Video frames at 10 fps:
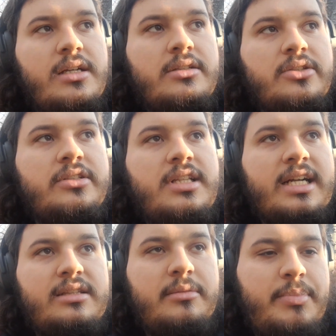So it's
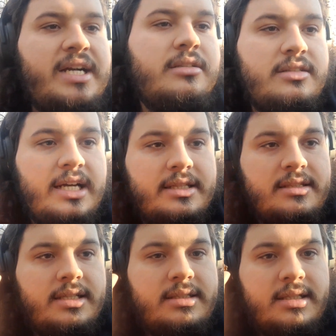like the parasite
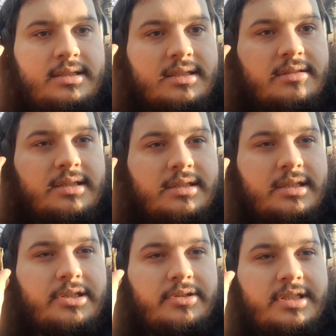in the
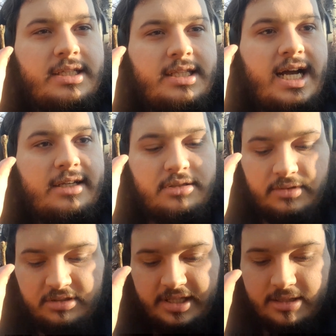eyes of a
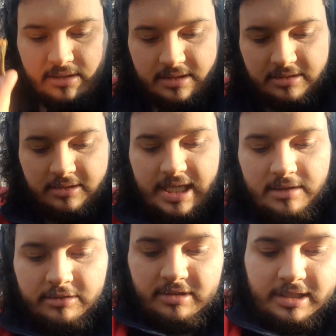snail. Oh, this kind of
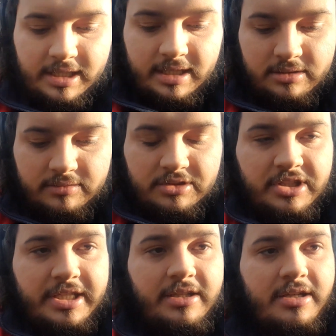looks like the eyes of a
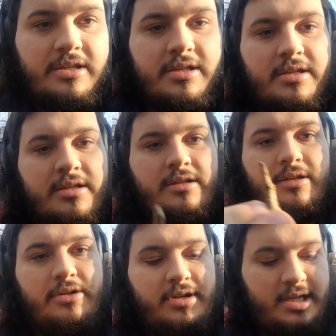snail.
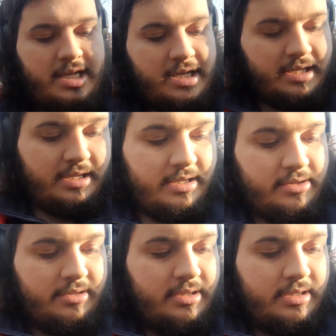Like,
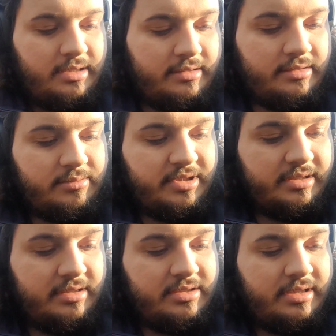hold on, let me
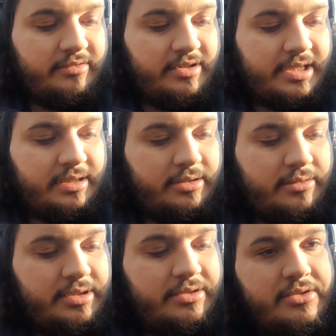see if I can do
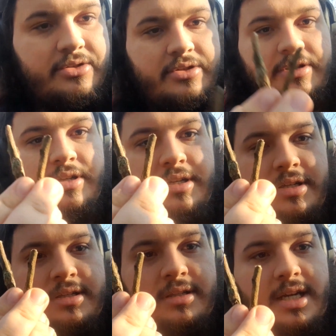this.
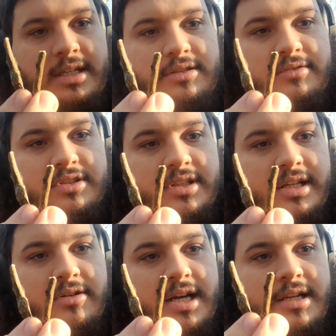The eyes of a
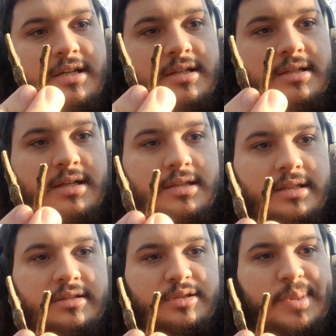snail, right? And
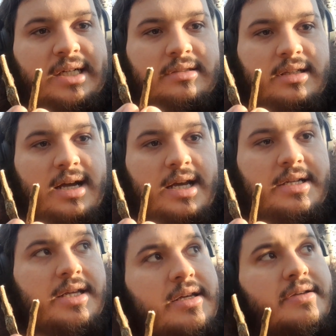there's this
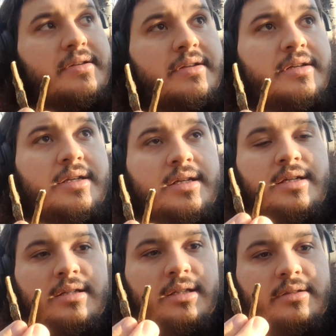parasite
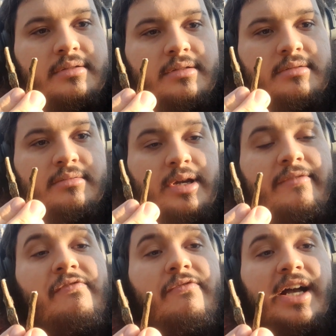that
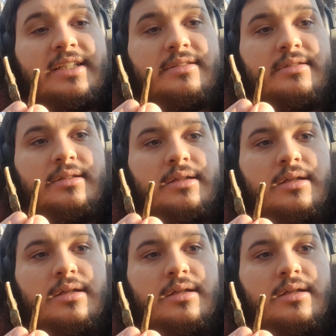infects